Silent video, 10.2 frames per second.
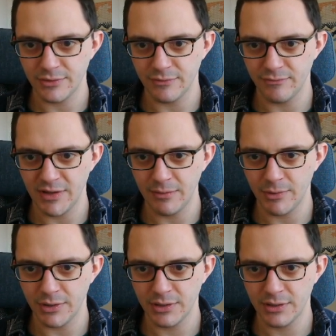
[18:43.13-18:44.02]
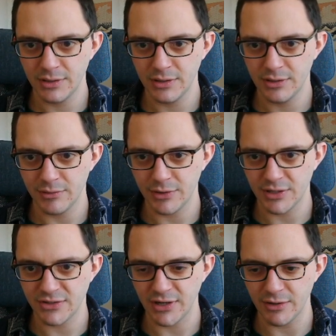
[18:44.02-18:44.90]
V1. We've got to
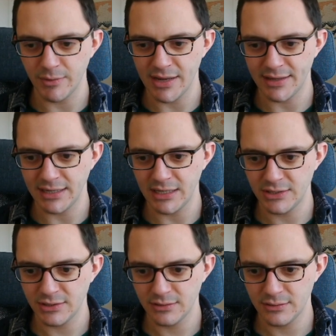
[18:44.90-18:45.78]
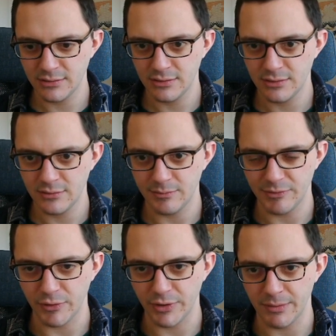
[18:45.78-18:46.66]
decide where that is. We've
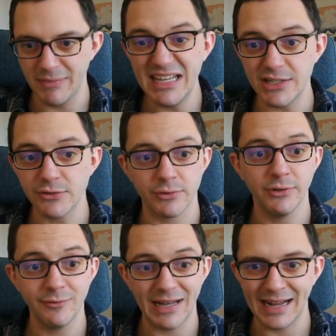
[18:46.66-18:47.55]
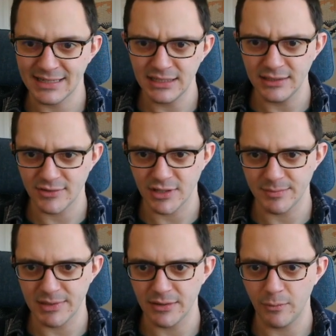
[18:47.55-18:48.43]
got the mediant rule for adding. It's going to
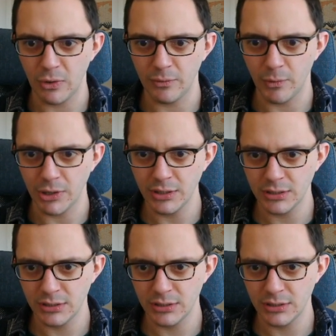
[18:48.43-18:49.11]
be at 1, 1.